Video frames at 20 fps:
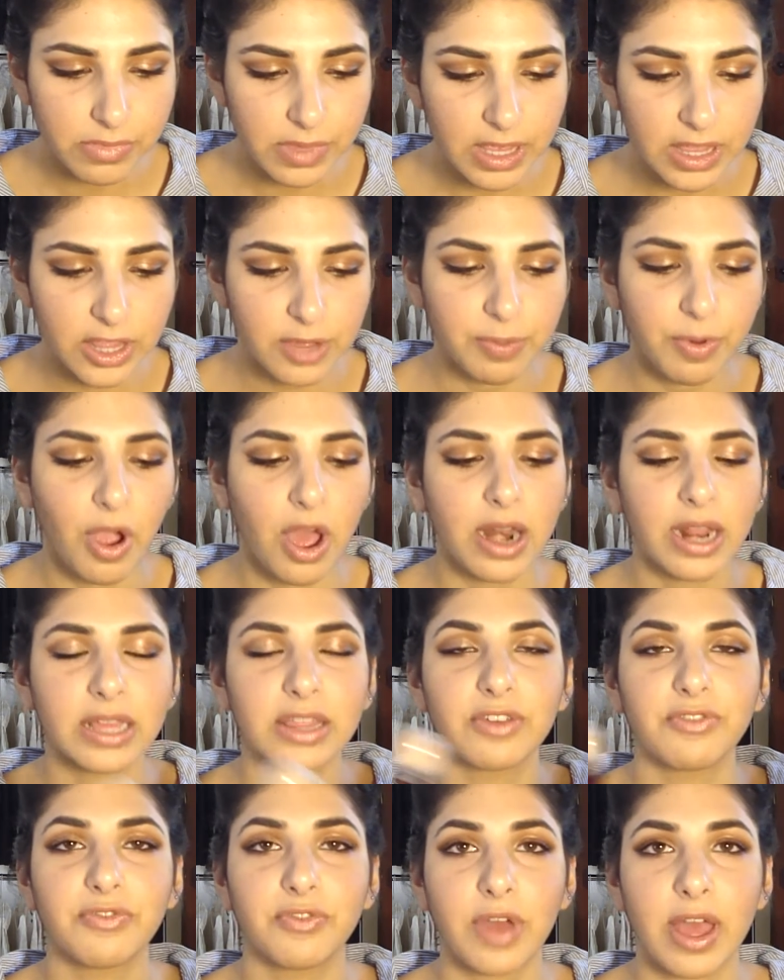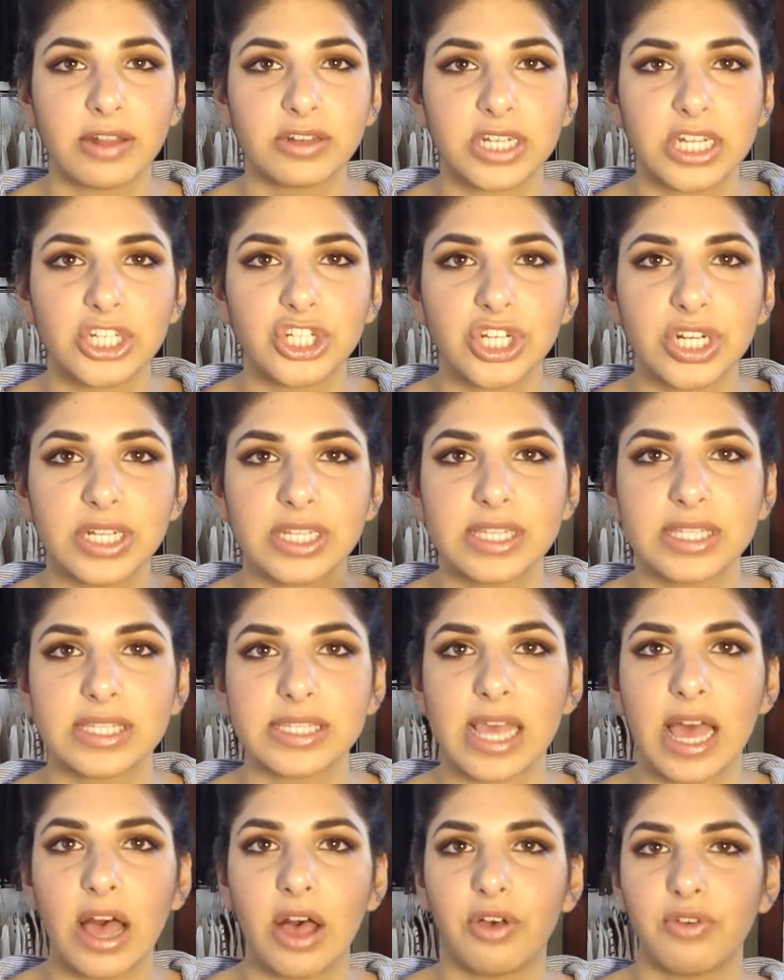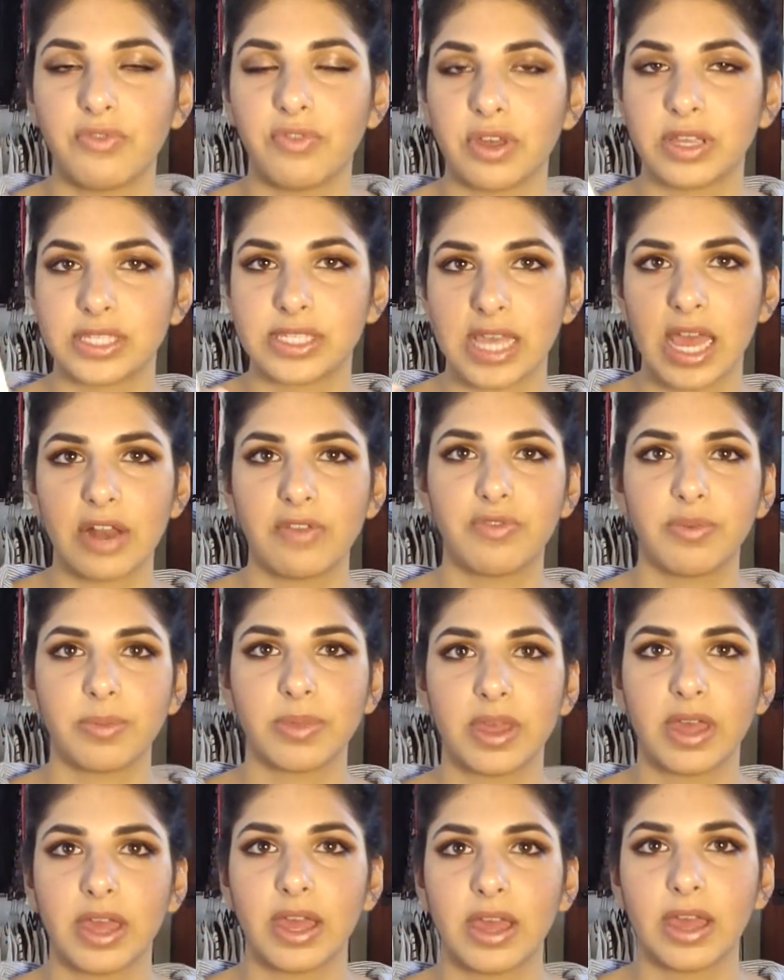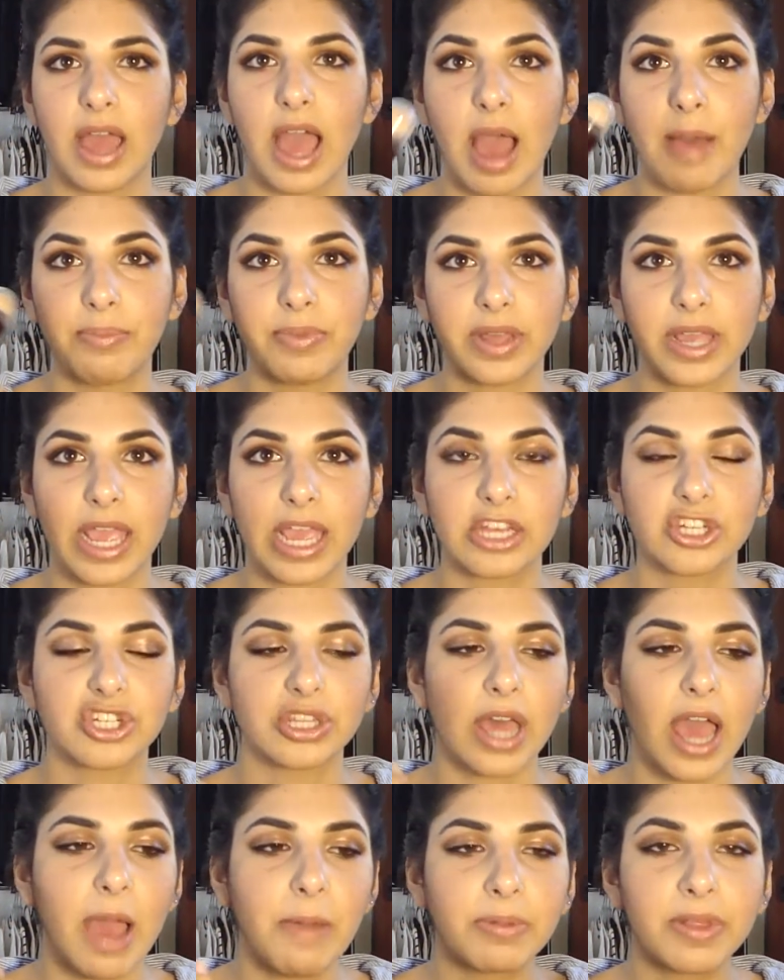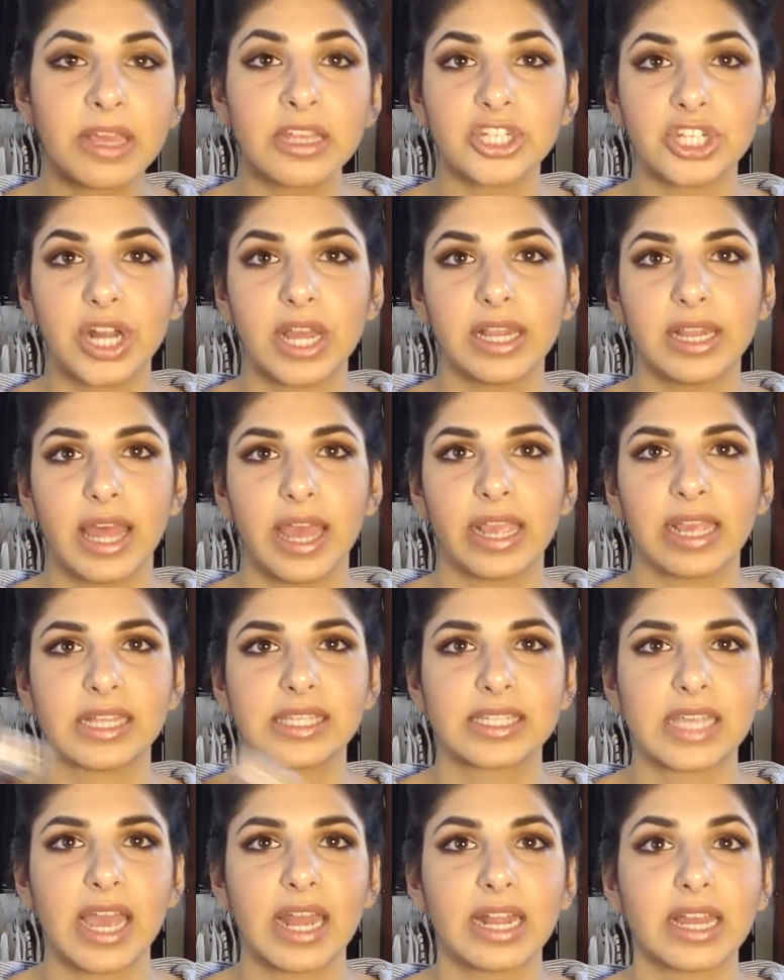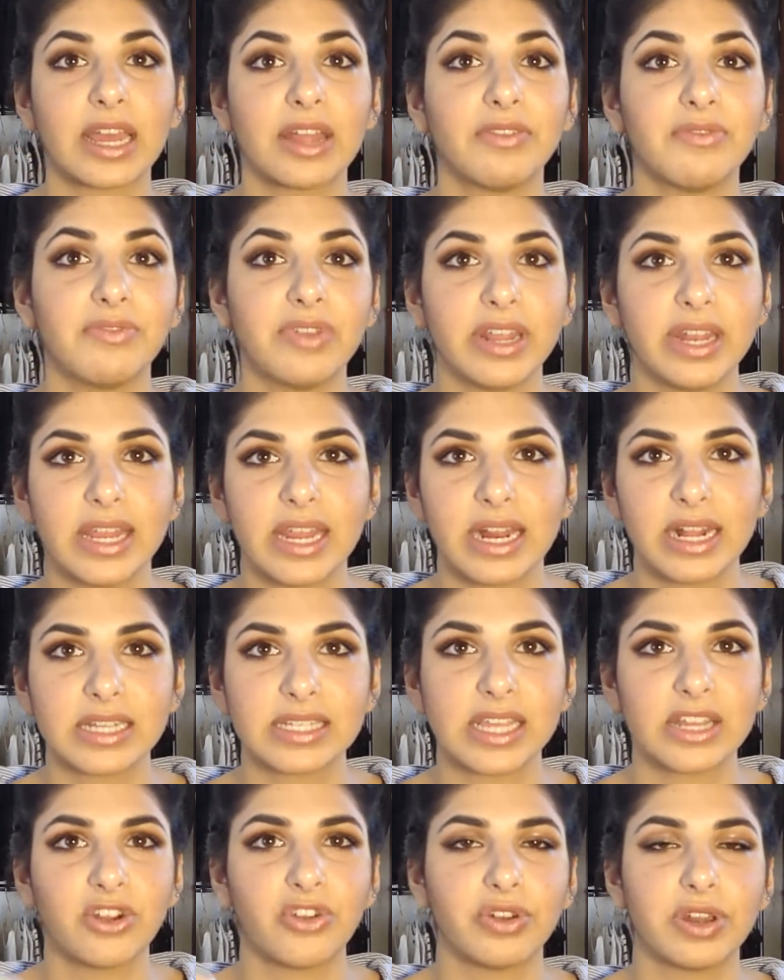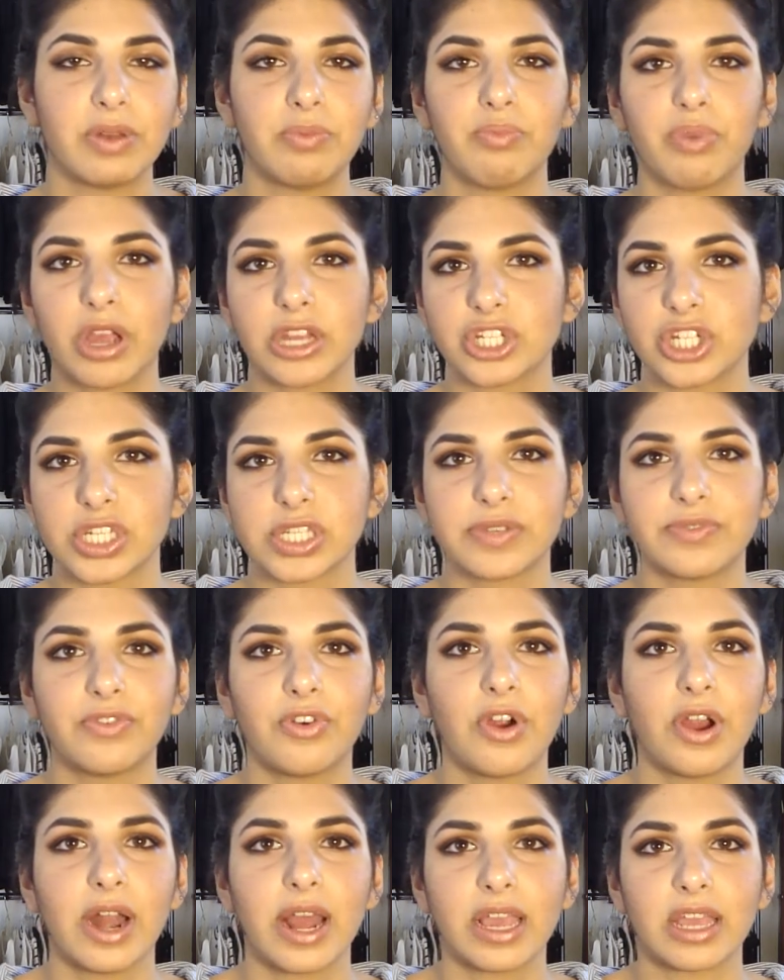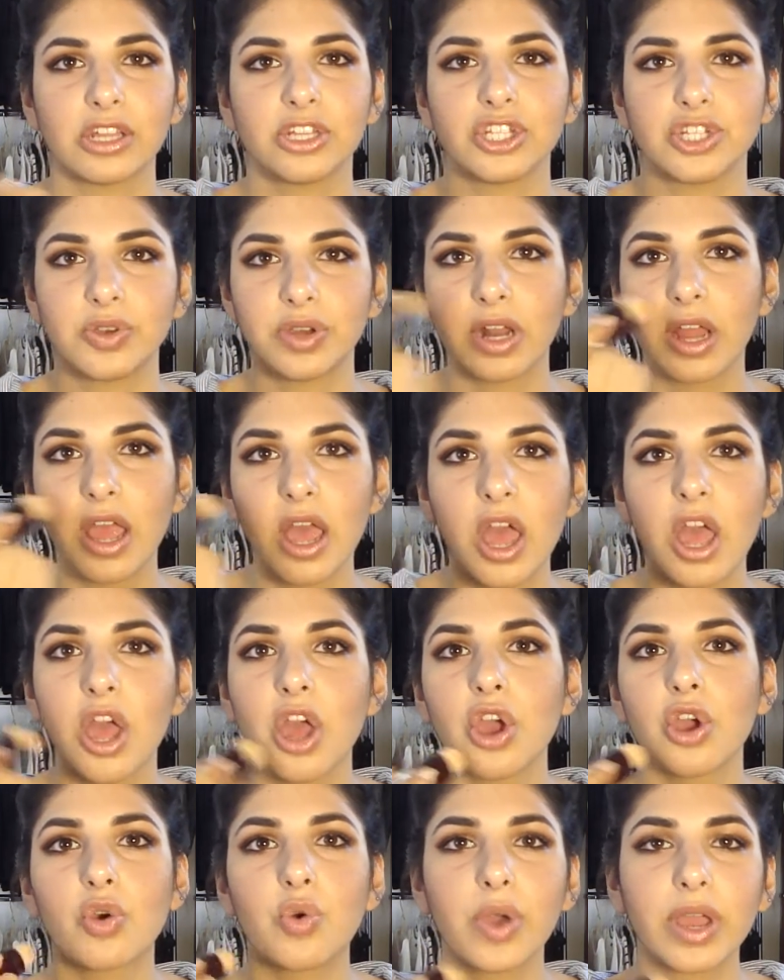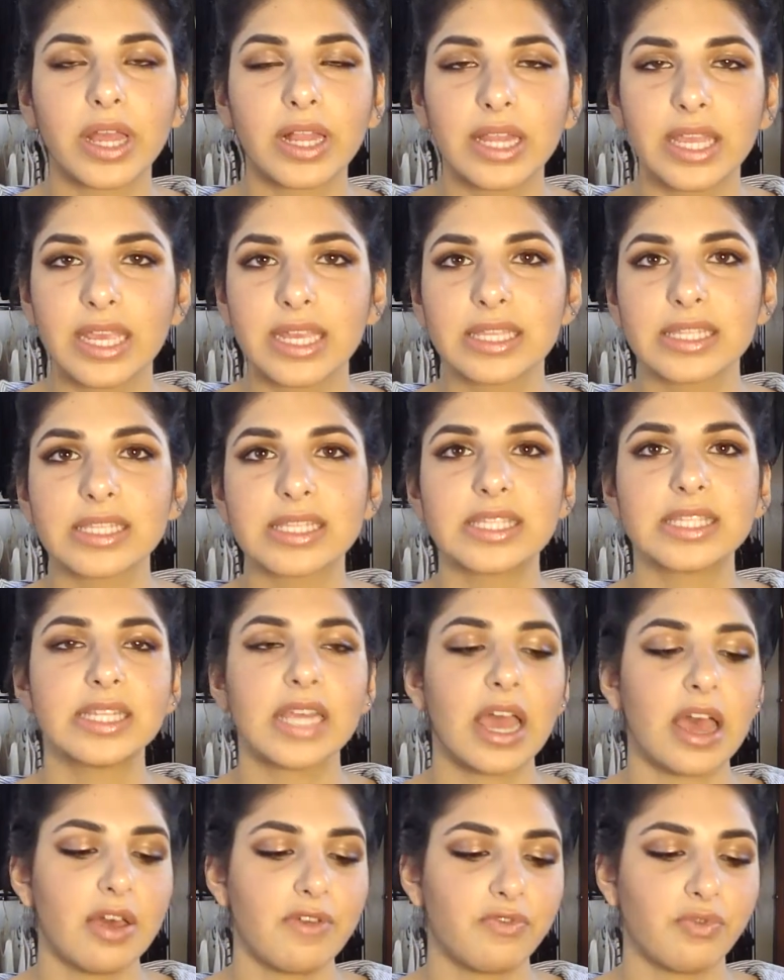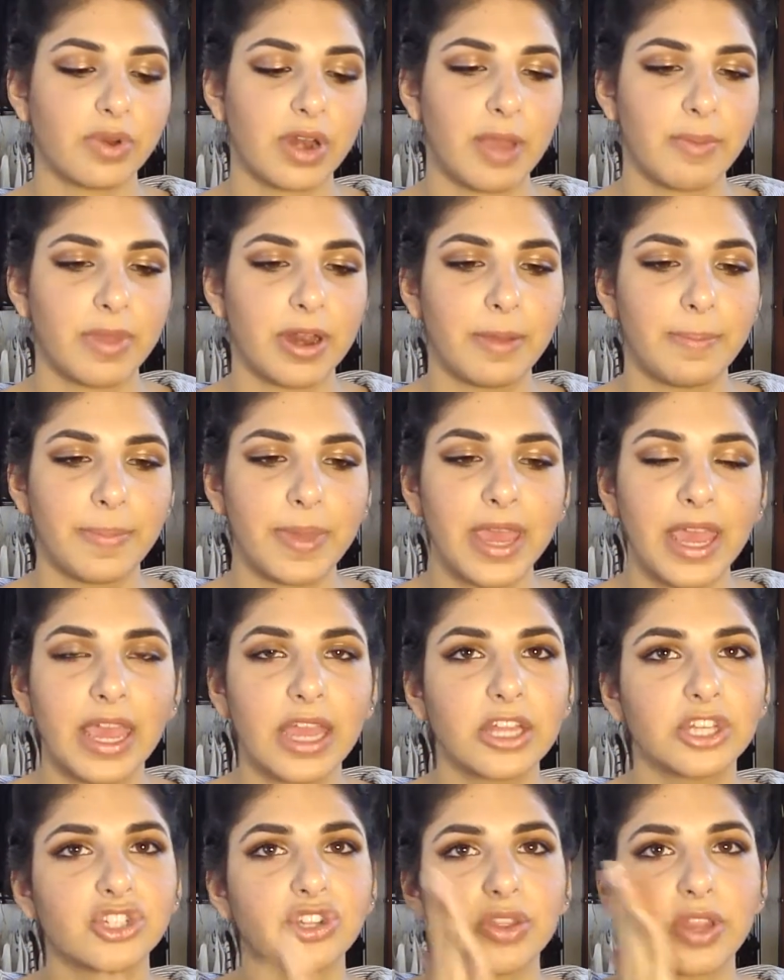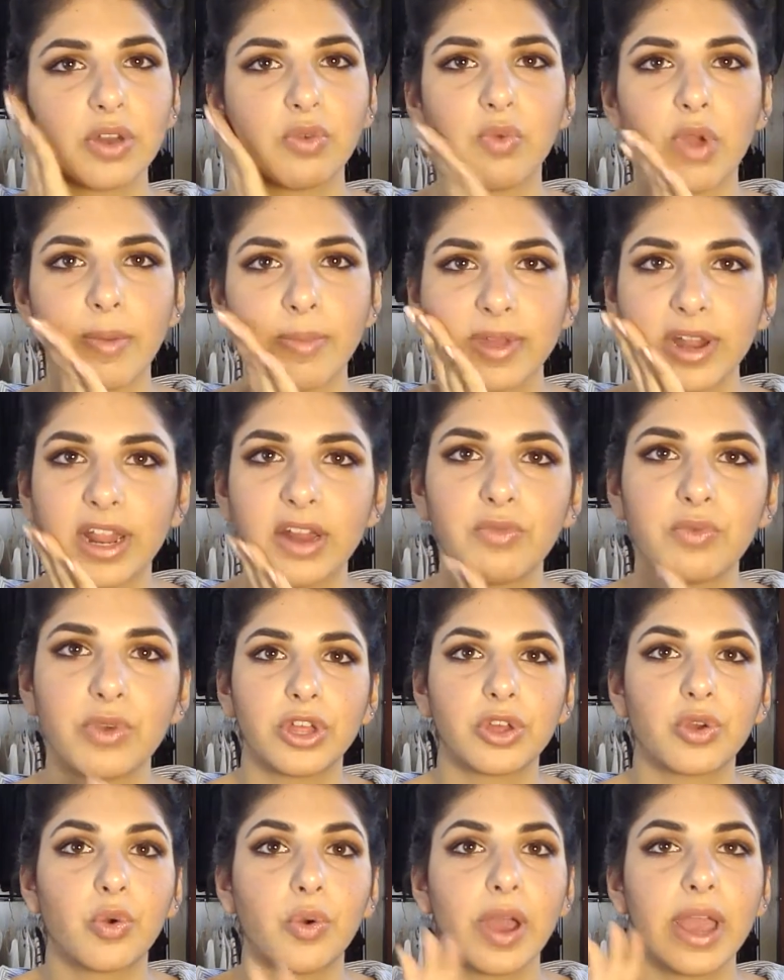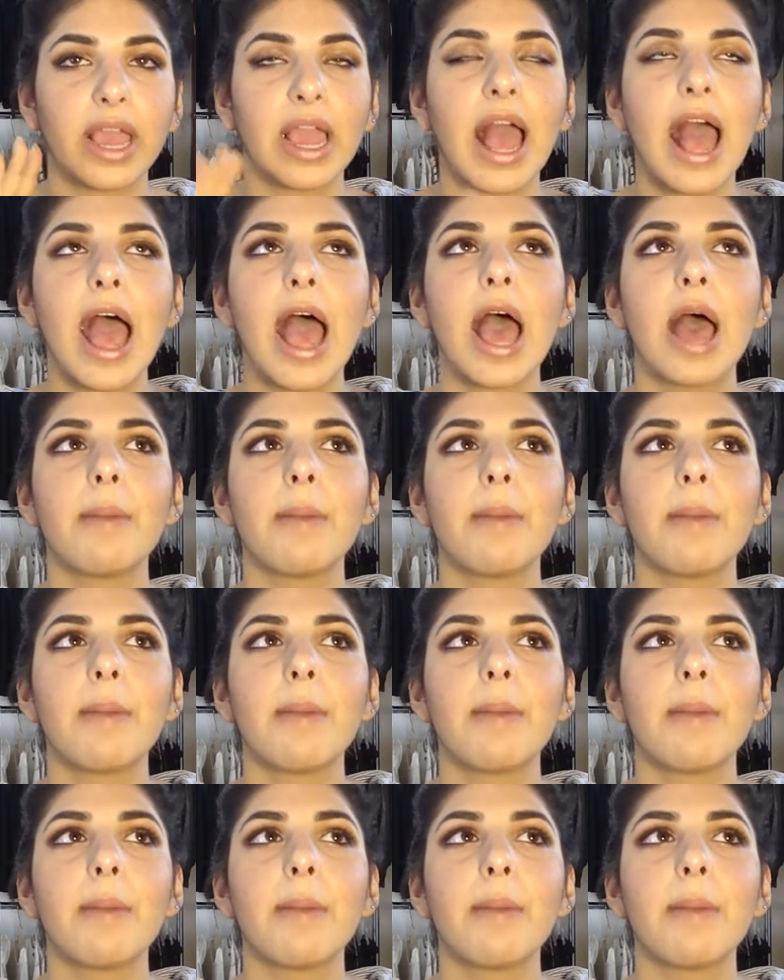The foundation itself, aside from the application I like. It's kind of convenient because I don't need brushes for it. I can do it quickly and stuff when I'm in a pinch and then rub it in quick.